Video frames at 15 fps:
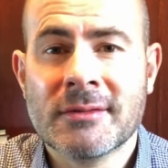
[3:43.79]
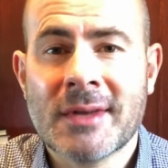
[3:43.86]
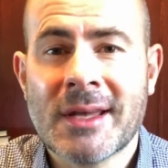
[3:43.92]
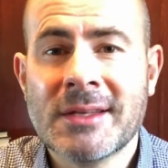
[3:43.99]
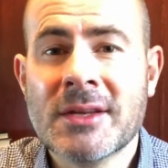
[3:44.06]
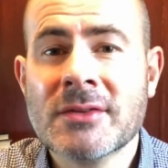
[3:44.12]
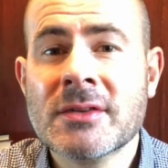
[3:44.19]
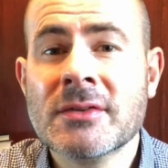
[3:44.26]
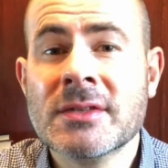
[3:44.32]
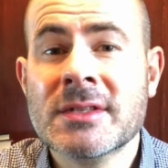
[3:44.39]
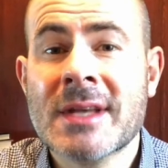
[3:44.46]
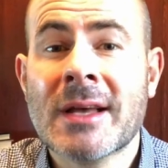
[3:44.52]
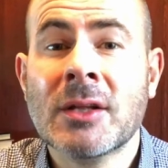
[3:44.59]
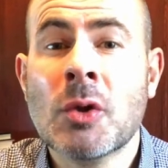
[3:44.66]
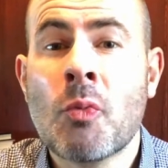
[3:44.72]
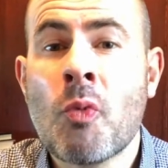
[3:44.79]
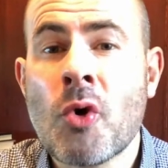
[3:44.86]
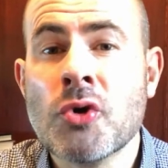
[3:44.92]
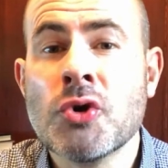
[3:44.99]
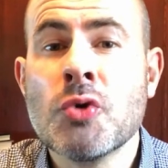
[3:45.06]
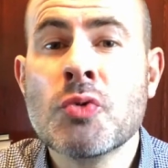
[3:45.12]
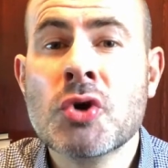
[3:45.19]
It doesn't tell them what
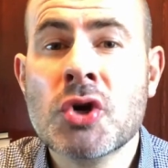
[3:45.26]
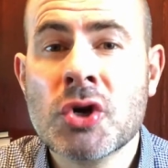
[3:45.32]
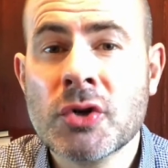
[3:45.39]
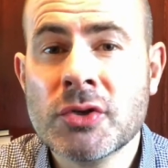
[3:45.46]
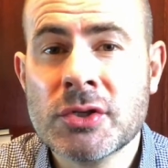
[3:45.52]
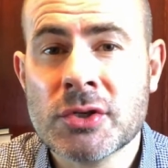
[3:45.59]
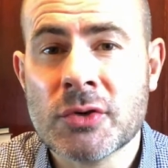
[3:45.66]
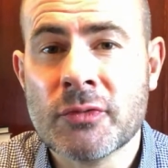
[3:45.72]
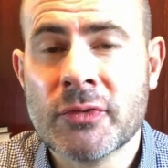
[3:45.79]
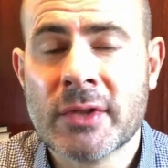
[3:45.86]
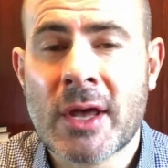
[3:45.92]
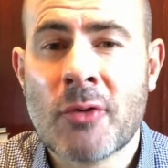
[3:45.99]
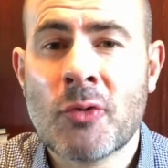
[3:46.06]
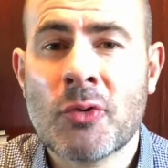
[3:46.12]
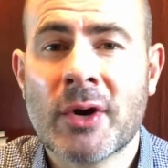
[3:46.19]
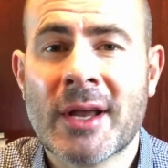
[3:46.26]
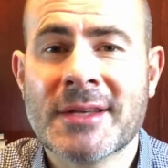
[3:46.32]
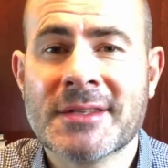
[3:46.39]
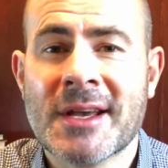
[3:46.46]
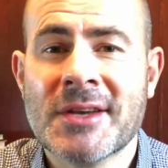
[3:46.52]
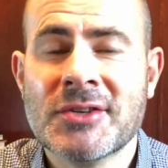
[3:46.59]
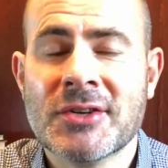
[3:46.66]
you could do for their
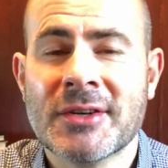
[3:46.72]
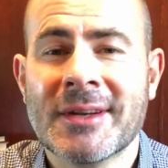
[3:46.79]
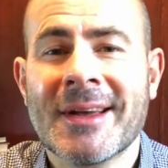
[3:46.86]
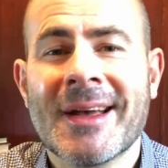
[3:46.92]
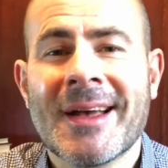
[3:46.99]
organisation.